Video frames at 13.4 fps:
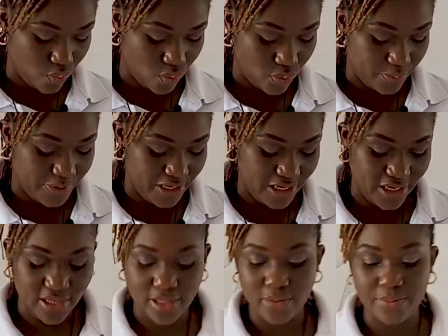will
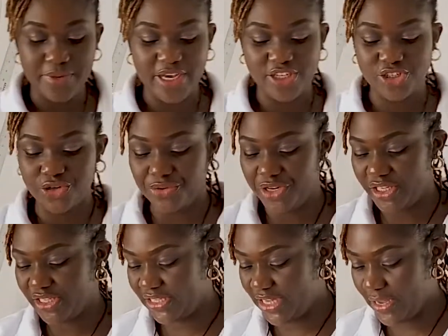be the
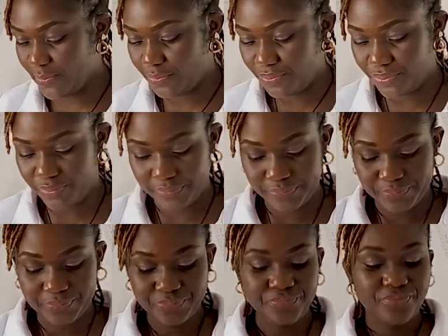measuring tape.
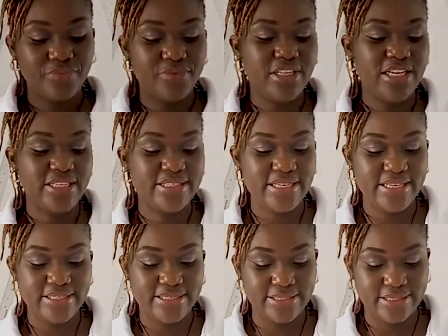This
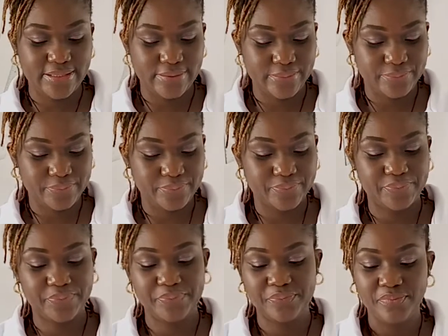is
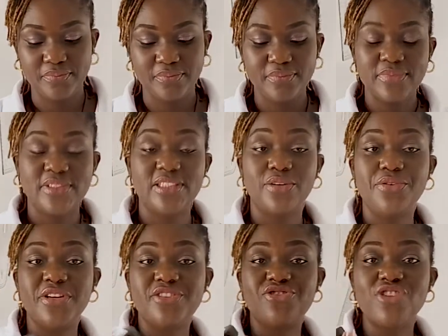the
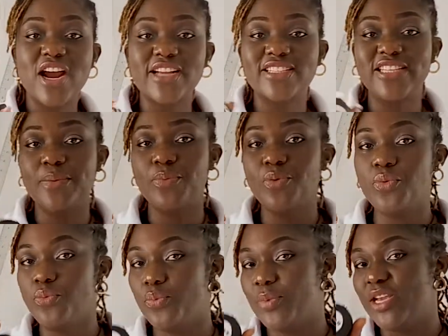
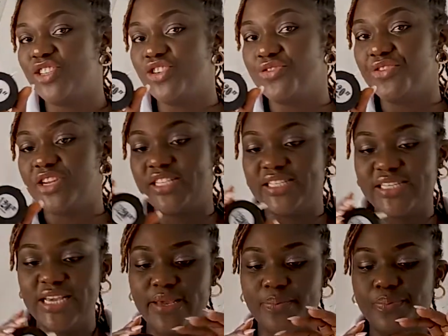retractable measuring
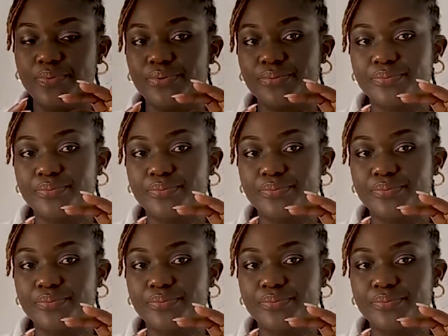tape,